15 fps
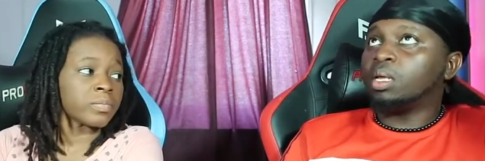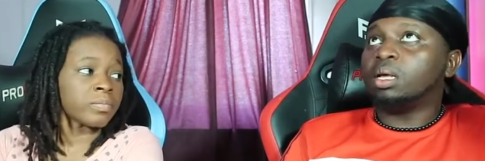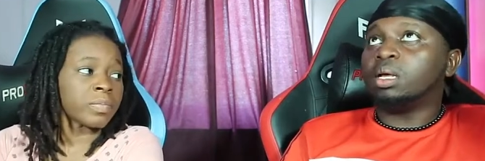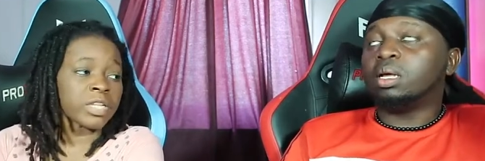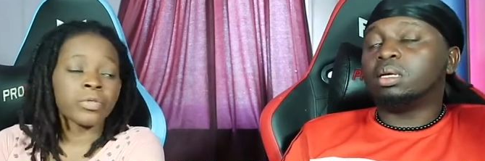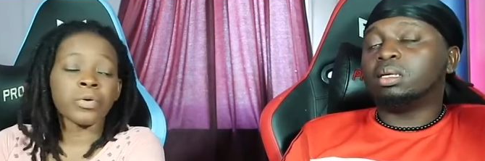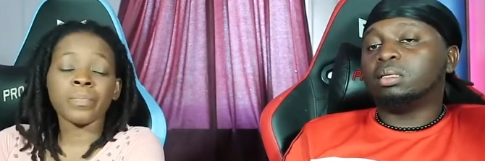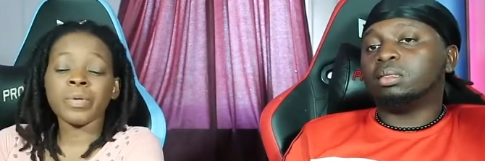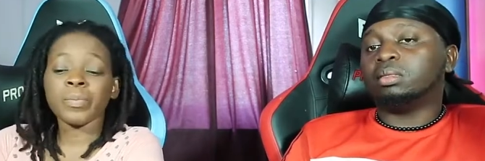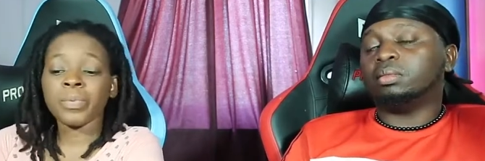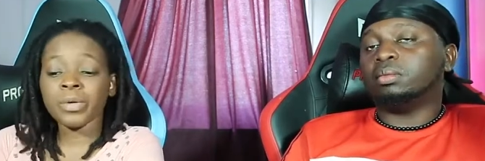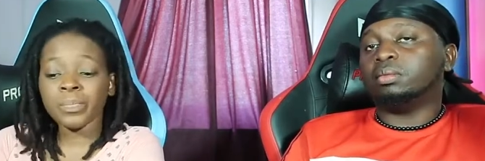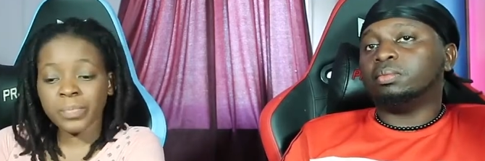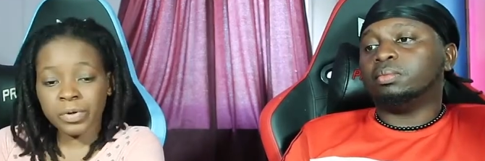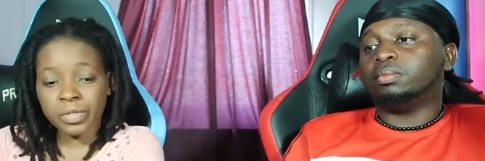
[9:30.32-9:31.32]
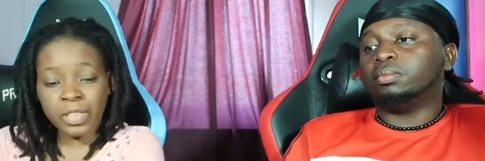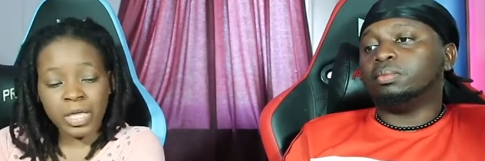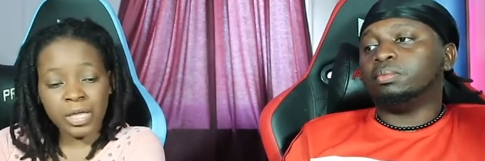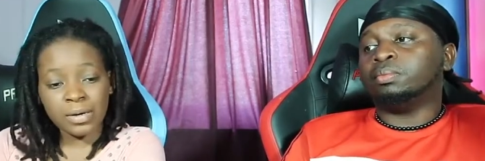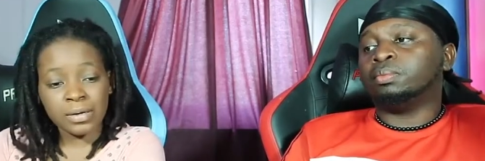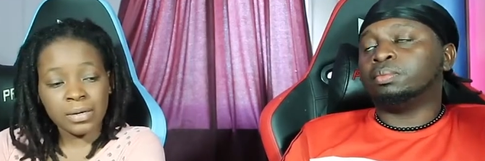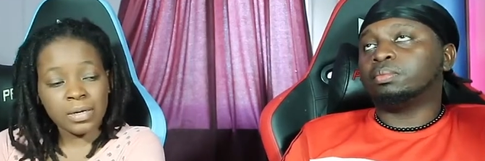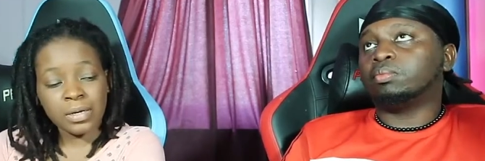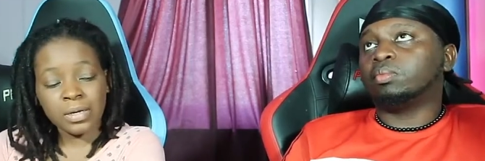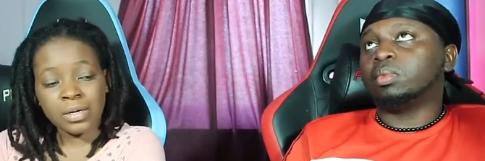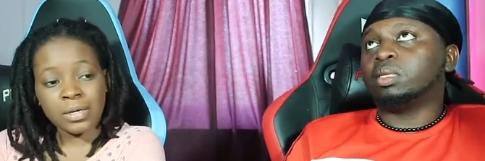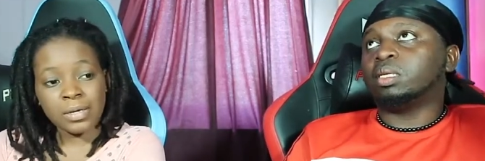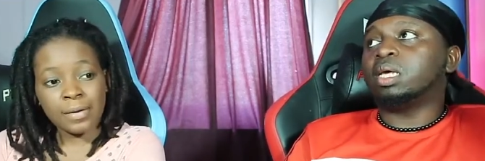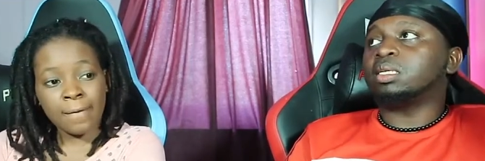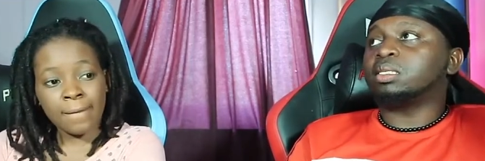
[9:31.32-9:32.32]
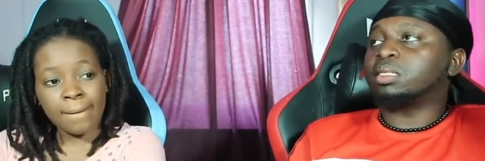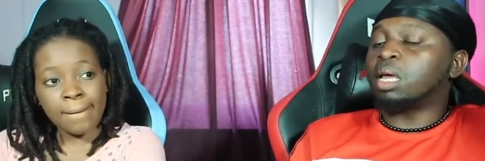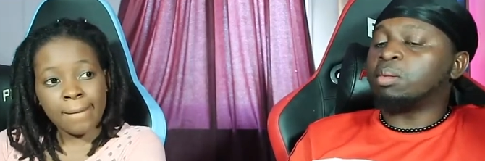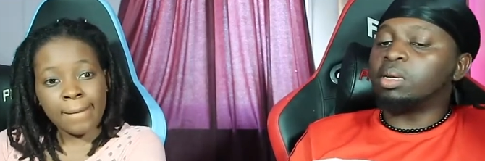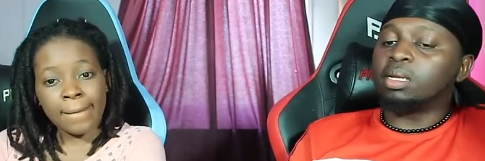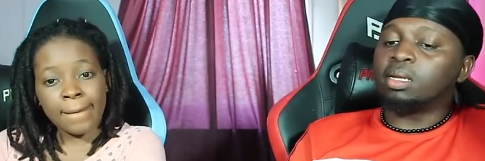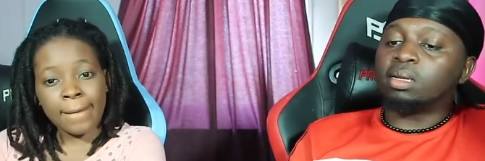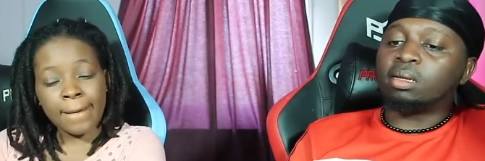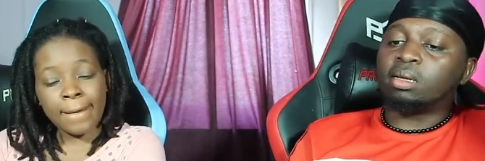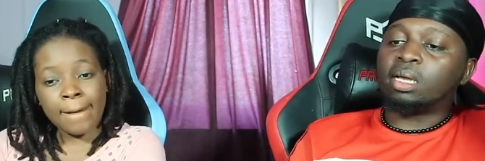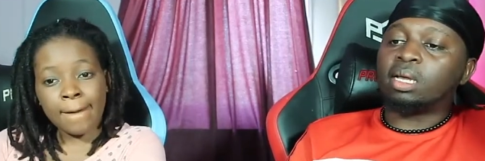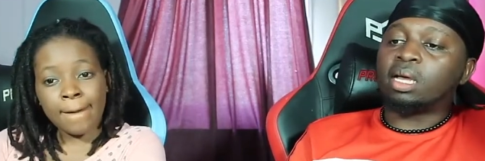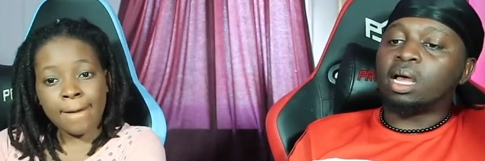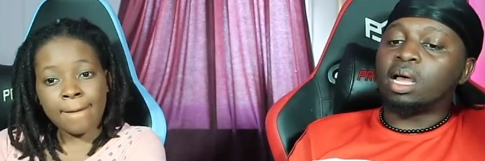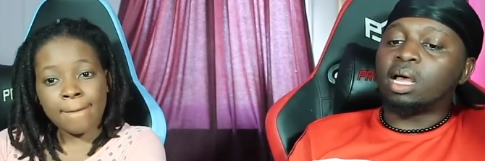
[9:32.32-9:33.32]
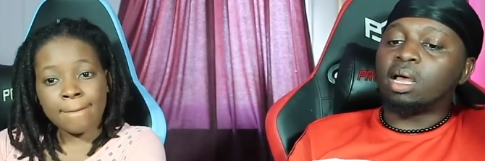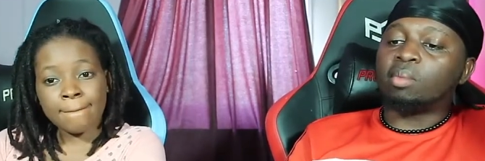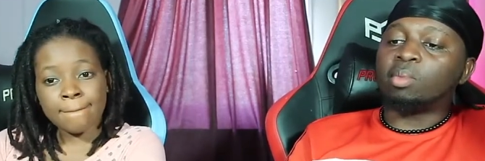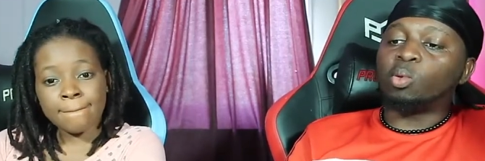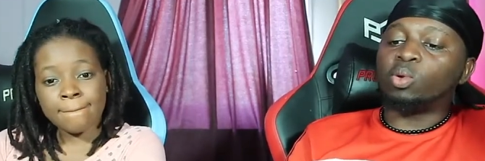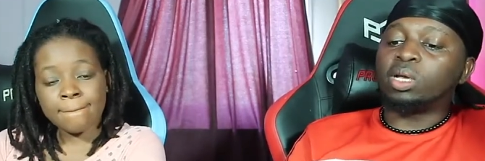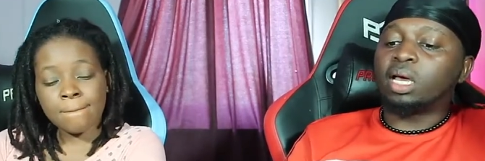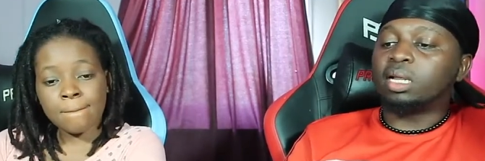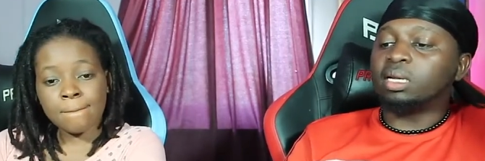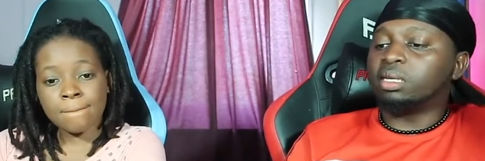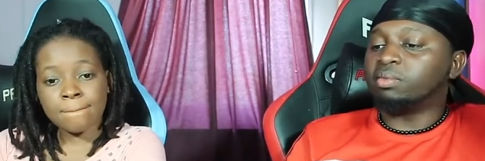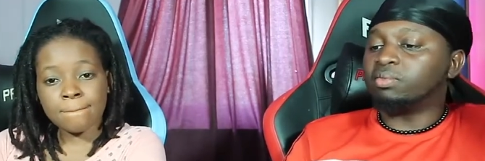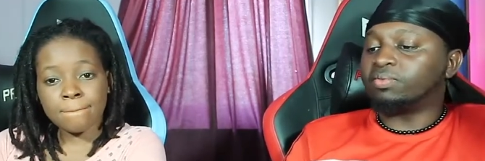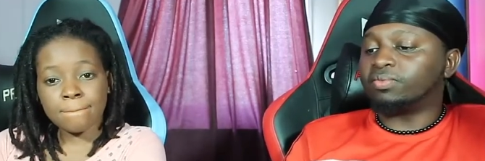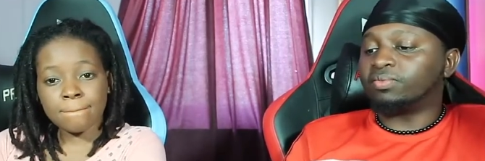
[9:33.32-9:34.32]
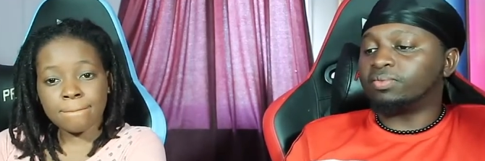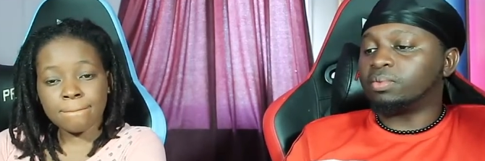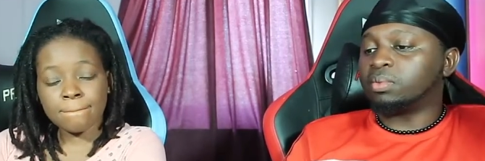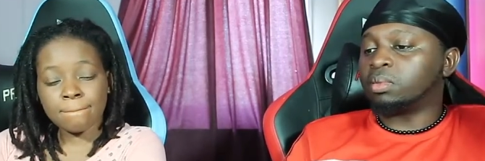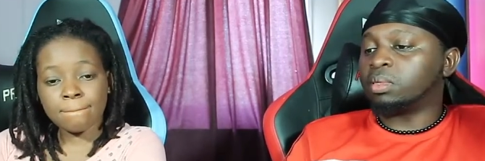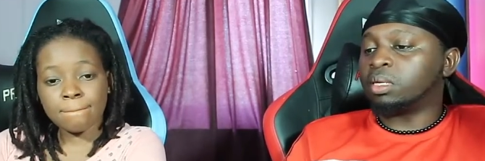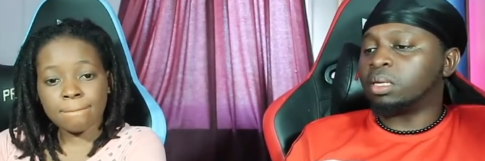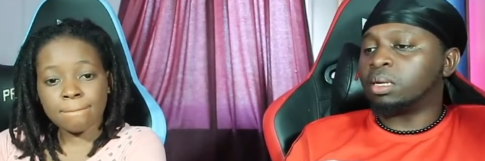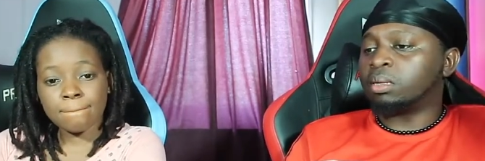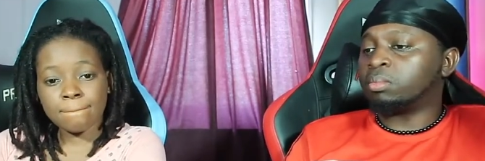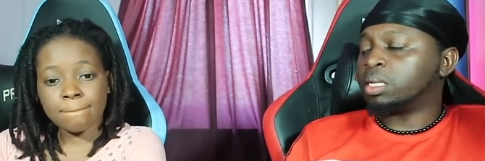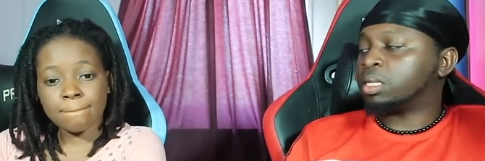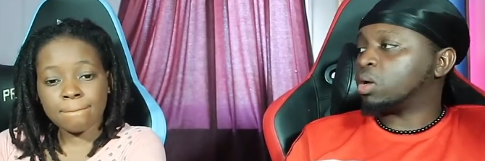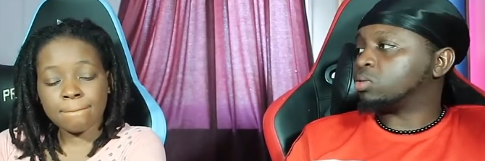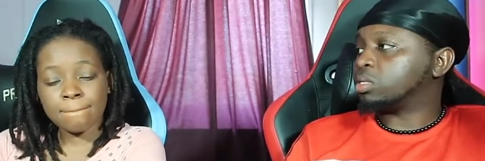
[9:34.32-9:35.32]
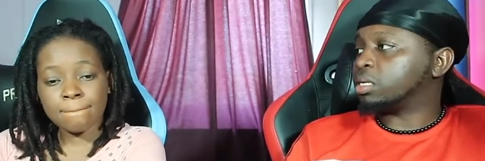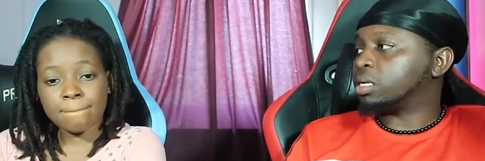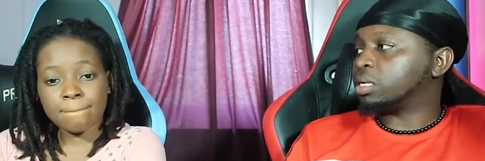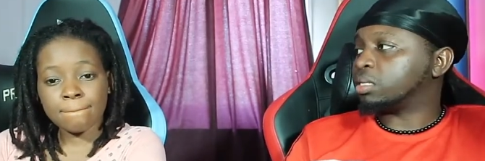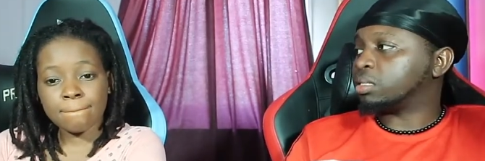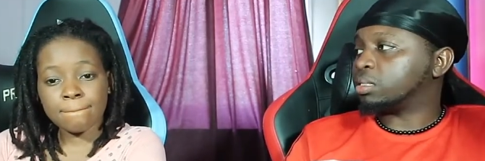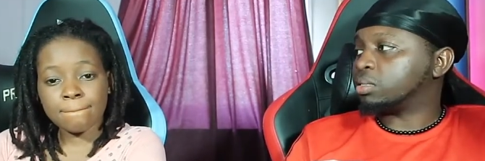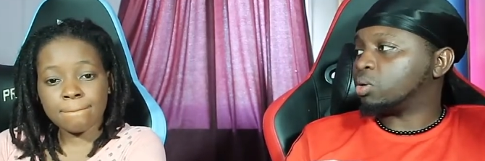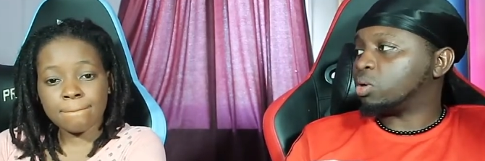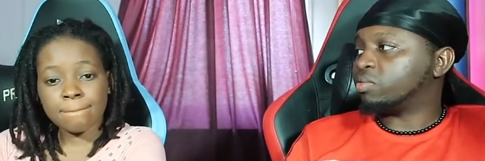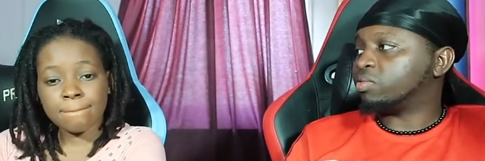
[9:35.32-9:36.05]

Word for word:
Speaker 1: but there will be people then?
Speaker 2: Yes, I mean, I mean, we can't live uh, a thousand years or